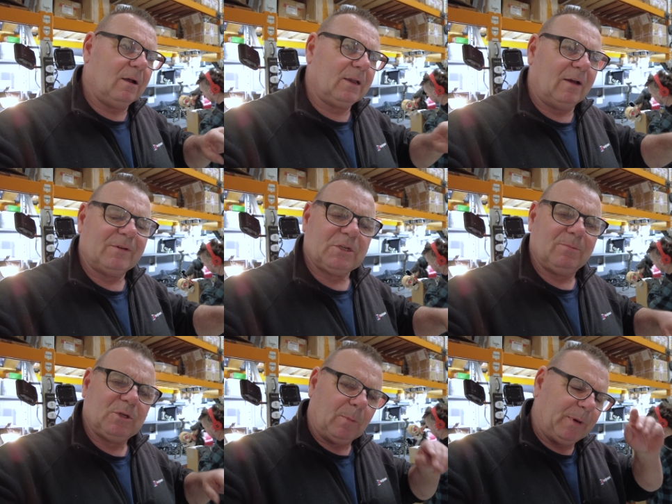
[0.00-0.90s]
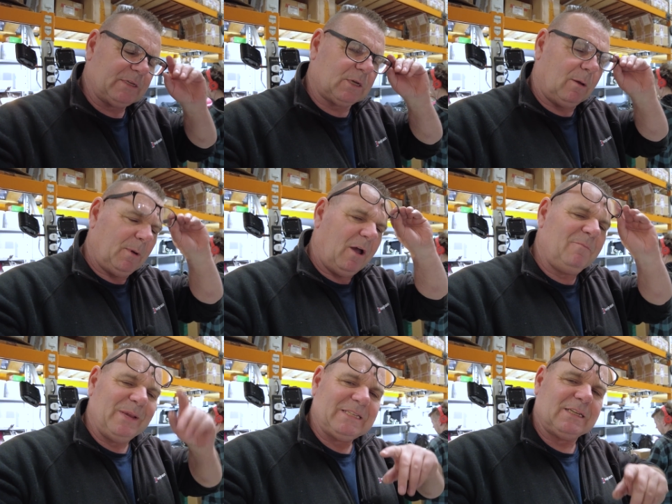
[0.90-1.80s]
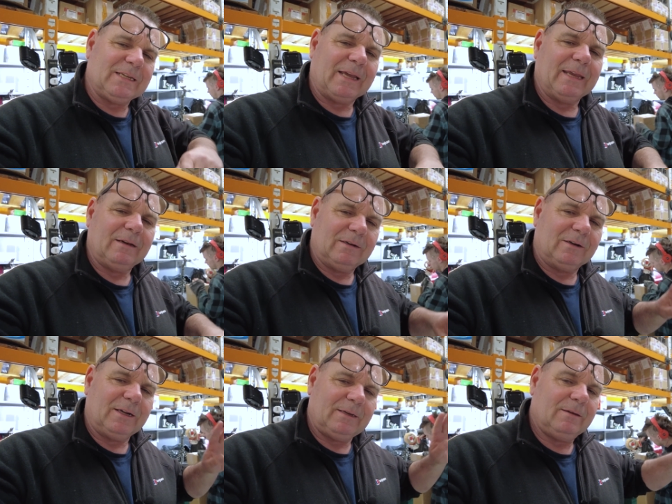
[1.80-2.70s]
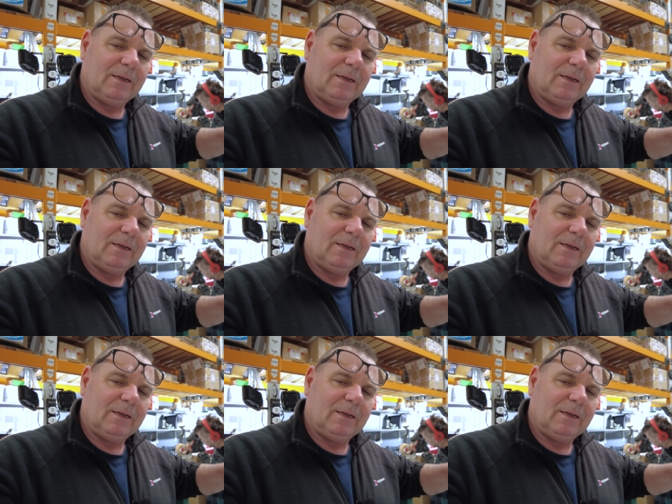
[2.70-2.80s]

I cover some topics that I might have missed today, all right?